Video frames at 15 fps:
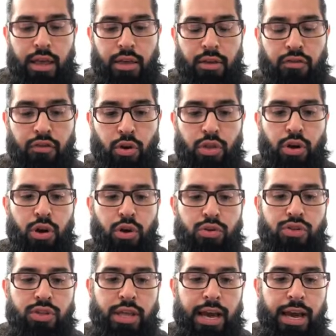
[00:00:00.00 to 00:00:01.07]
for those
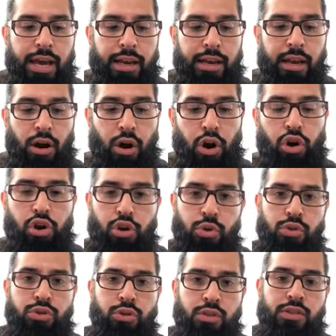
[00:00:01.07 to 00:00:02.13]
that are new
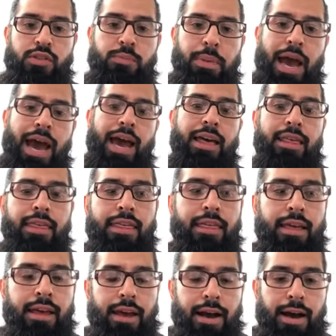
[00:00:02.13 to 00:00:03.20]
to this path,
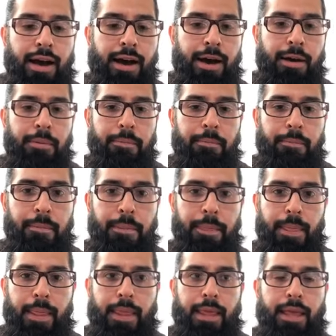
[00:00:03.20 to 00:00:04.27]
um,
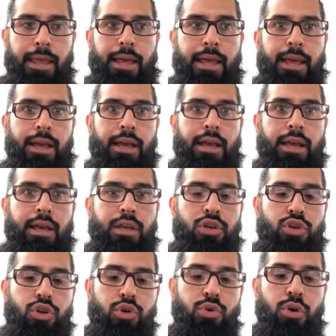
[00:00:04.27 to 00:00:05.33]

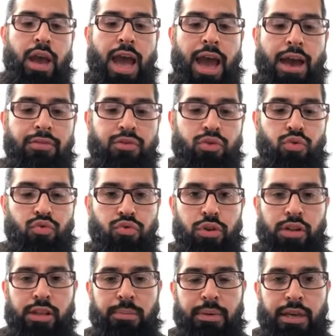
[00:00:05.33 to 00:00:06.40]
you have to
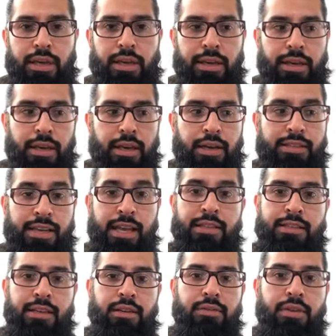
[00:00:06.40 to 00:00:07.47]
really be
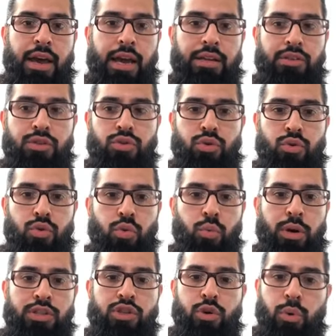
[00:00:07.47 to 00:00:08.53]
attentive as to
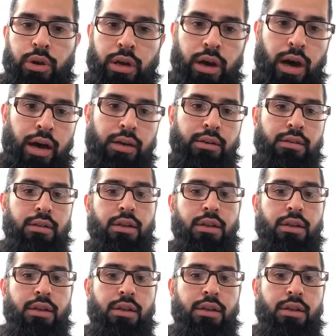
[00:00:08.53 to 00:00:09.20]
what's going on